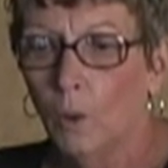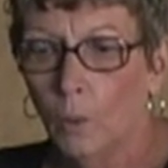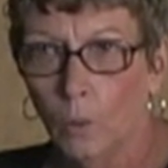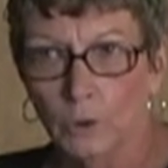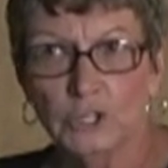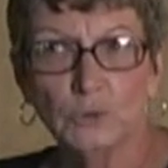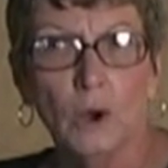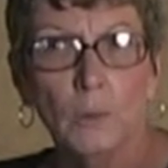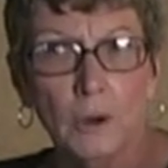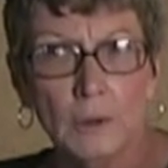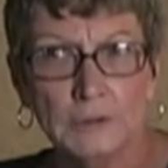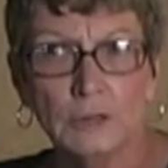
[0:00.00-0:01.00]
Or
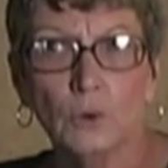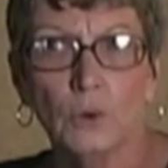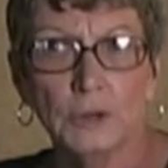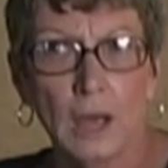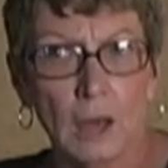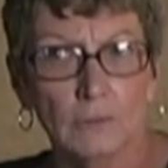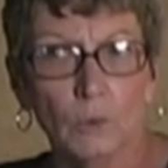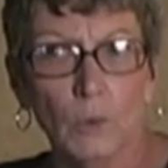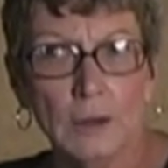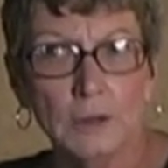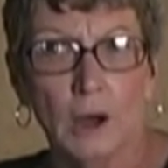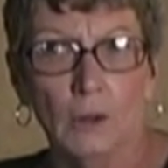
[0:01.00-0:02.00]
strawberries, it's going to have a
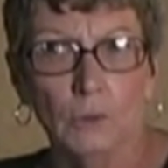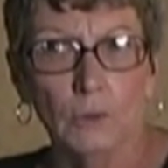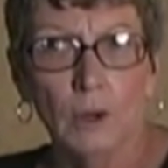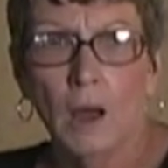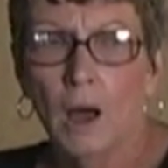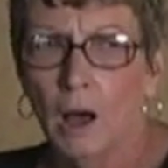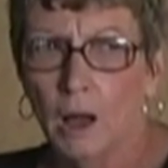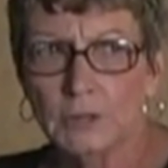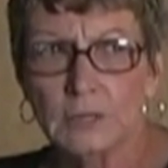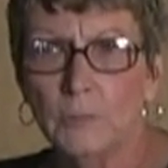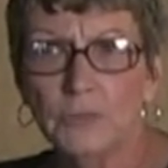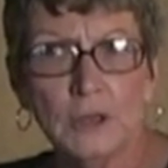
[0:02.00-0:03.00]
red color.
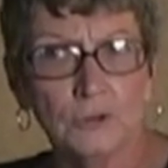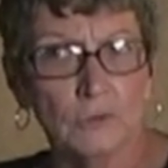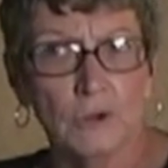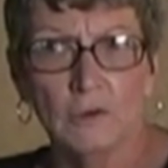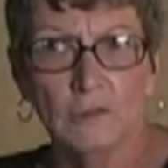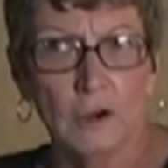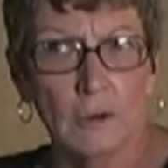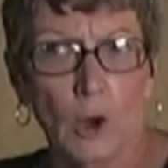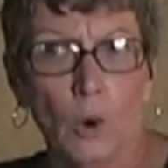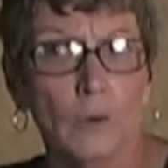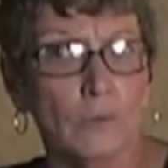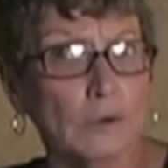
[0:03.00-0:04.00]
Some things are very, very
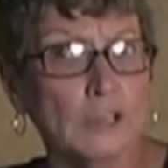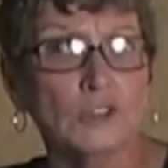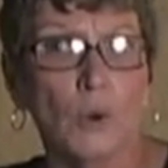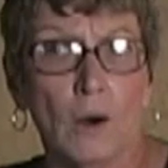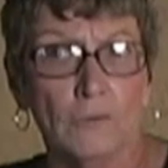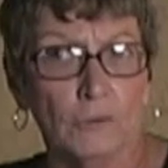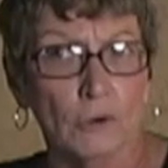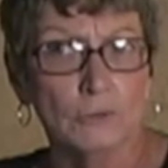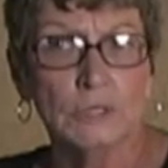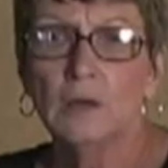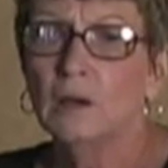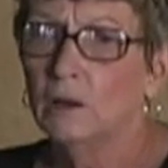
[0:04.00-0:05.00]
hard, really soft
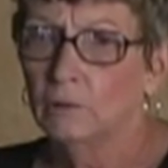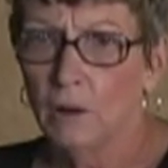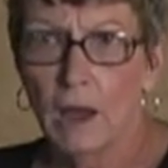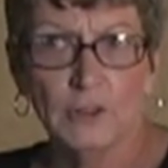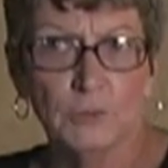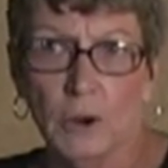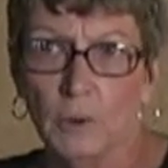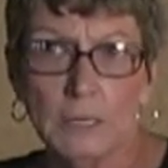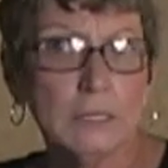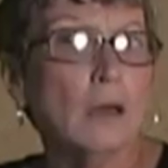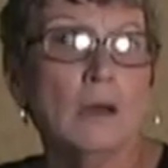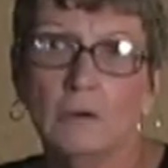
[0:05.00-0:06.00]
fruits.
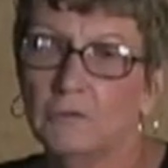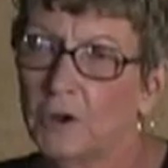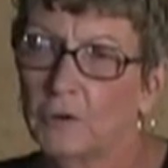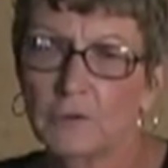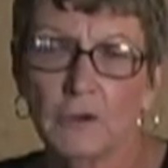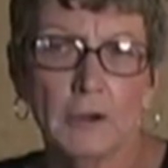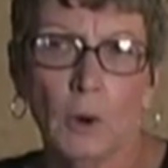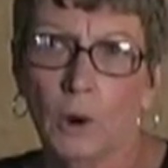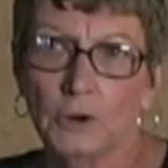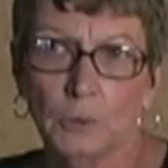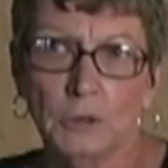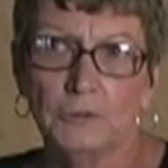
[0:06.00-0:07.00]
Raspberries, very, very
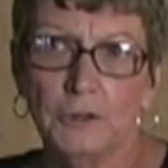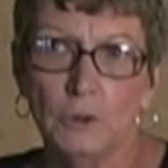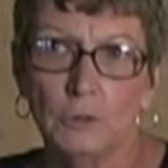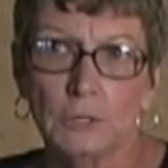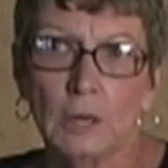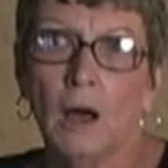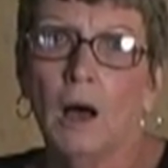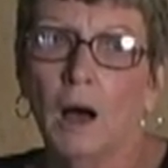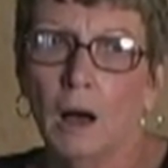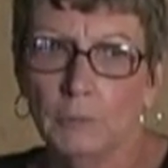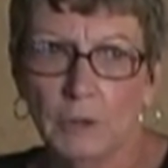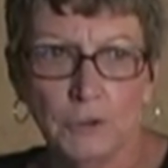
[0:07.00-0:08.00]
hard to infuse.
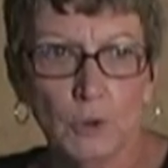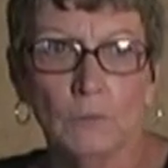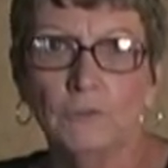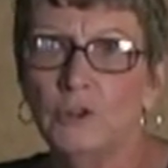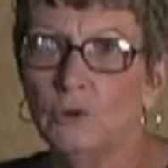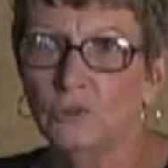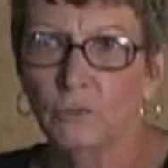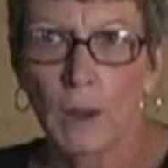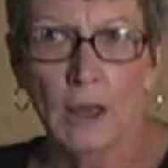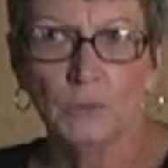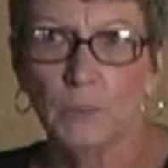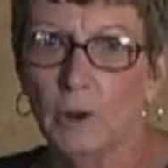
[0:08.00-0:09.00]
If you infuse
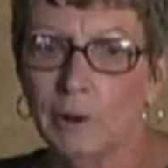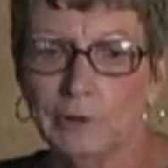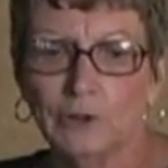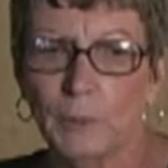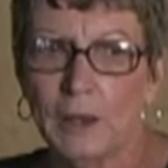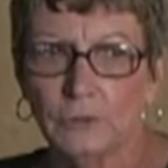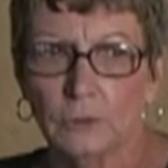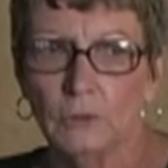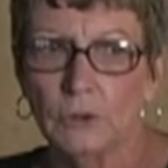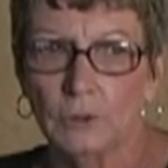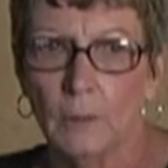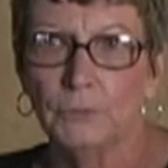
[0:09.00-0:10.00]
raspberries, it's
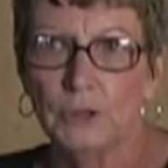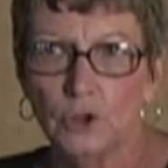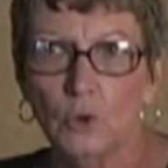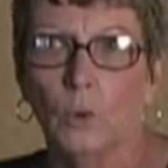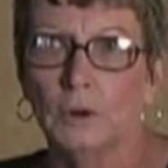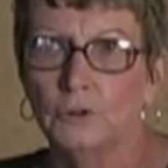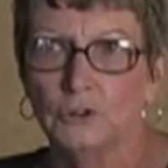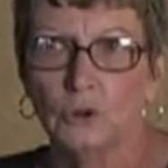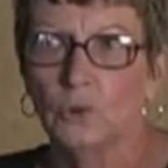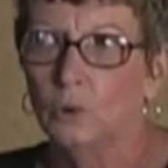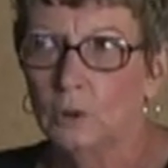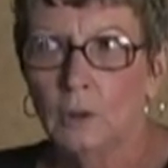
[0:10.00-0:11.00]
basically something you want to
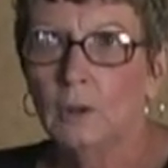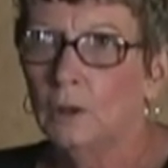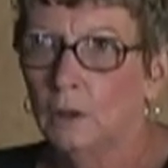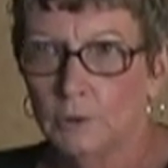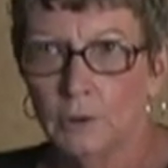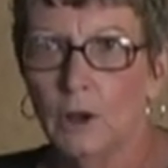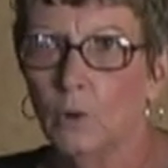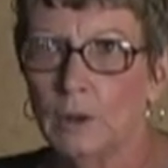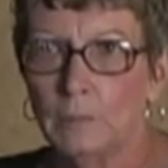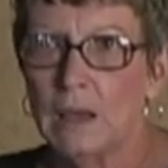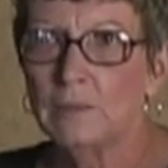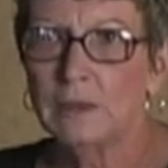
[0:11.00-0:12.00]
do,
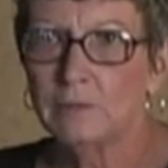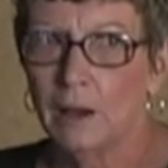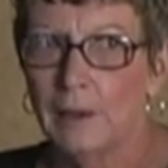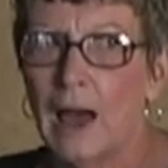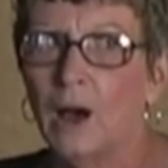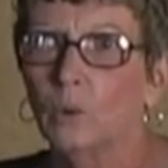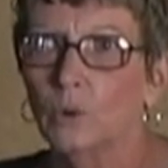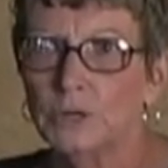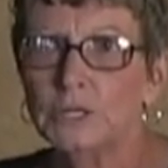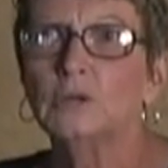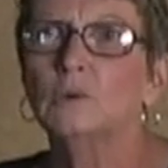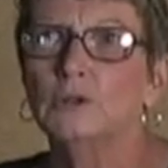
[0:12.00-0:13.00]
in maybe an hour or
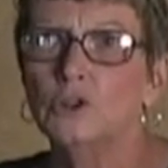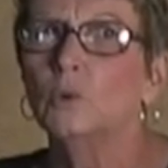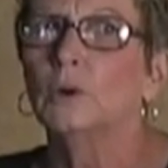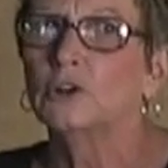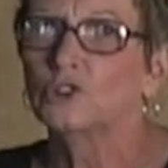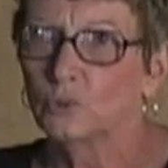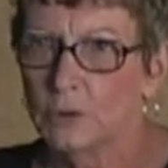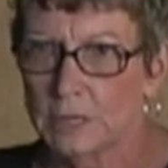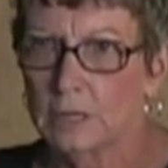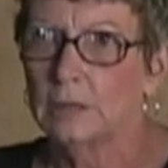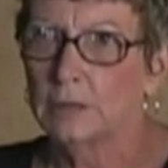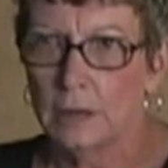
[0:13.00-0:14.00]
two, and you want to drink
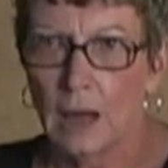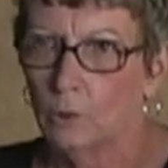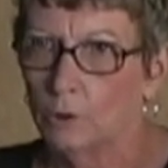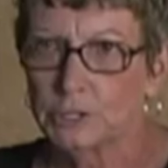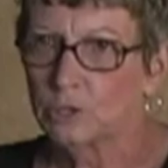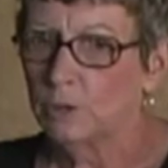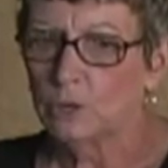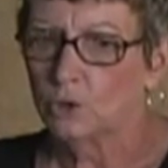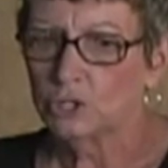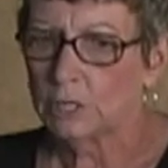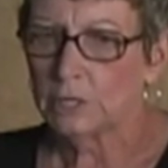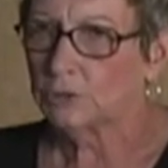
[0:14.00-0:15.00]
it in an hour or two
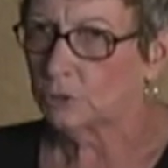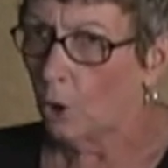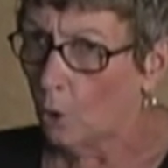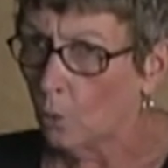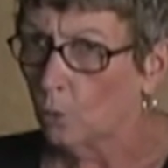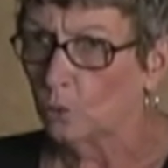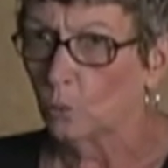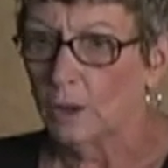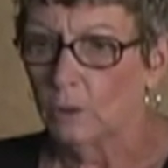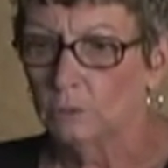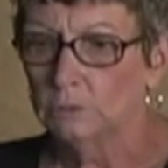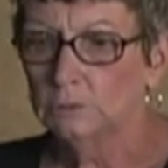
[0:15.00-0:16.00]
because it doesn't hold well.